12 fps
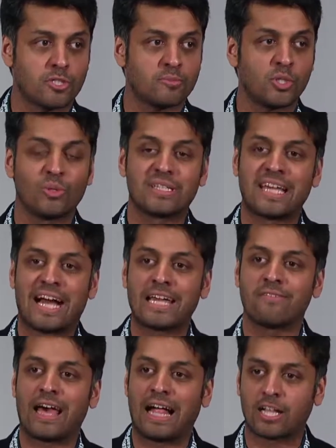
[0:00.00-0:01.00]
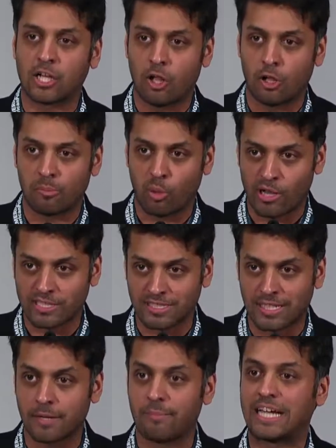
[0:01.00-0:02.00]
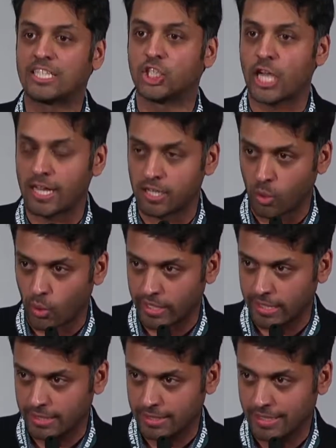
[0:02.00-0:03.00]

you will die of alcohol poisoning by January.